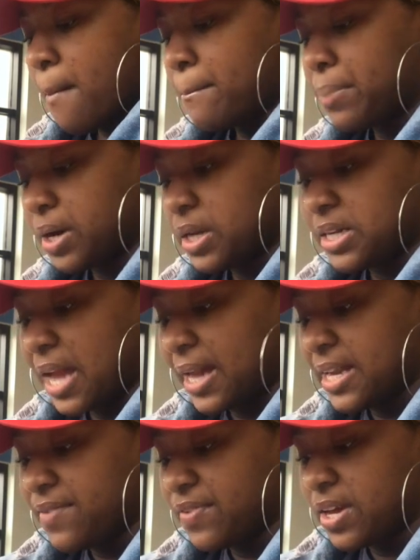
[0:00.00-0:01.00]
But
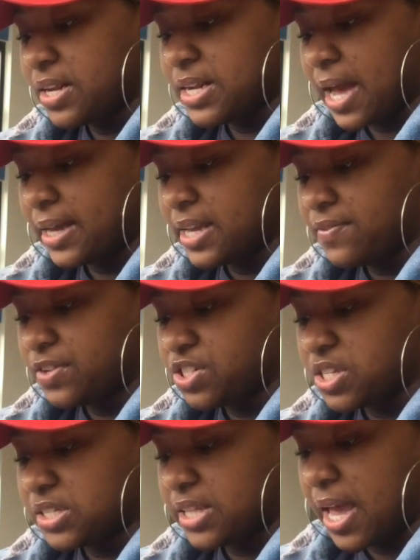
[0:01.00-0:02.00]
not even
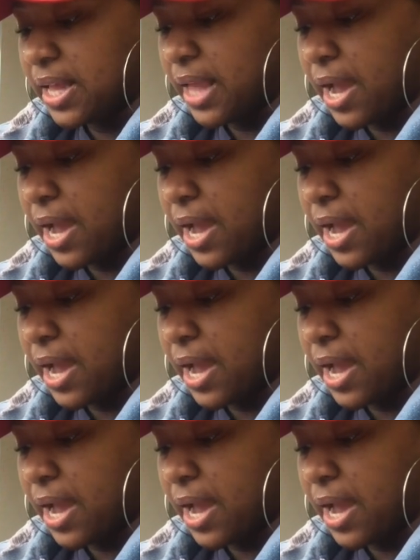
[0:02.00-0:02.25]
just that.